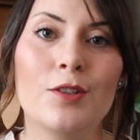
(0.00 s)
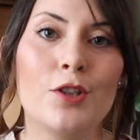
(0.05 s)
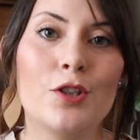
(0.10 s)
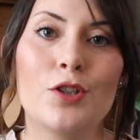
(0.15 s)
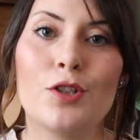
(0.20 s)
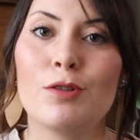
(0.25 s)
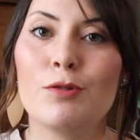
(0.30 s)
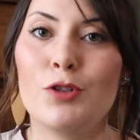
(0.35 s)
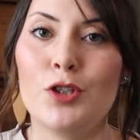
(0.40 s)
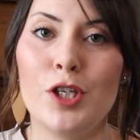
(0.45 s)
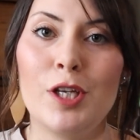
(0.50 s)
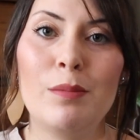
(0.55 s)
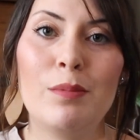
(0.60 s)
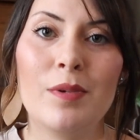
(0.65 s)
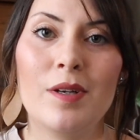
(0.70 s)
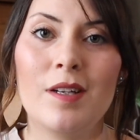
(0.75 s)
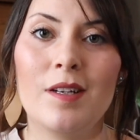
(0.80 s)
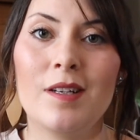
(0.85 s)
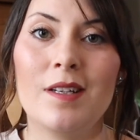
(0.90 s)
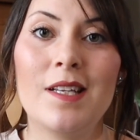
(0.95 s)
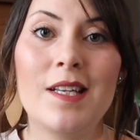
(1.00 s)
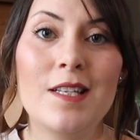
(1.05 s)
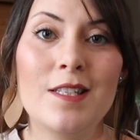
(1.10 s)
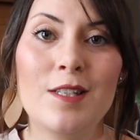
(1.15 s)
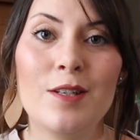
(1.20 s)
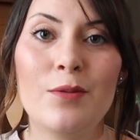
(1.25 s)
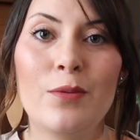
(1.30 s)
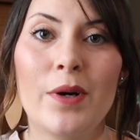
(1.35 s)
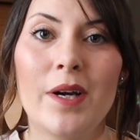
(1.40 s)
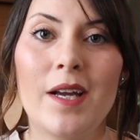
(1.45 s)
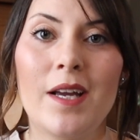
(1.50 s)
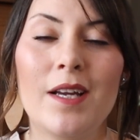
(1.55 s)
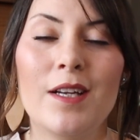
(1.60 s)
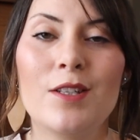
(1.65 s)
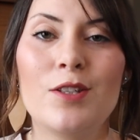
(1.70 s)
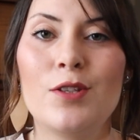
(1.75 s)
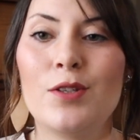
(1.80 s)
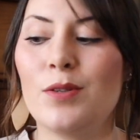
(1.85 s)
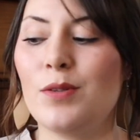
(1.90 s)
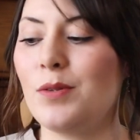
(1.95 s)
just cheap and easy way
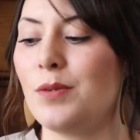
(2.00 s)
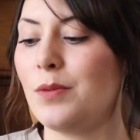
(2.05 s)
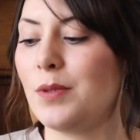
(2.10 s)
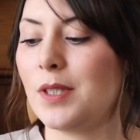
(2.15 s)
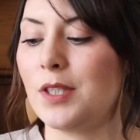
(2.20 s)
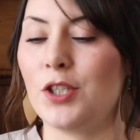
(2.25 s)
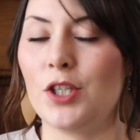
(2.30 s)
to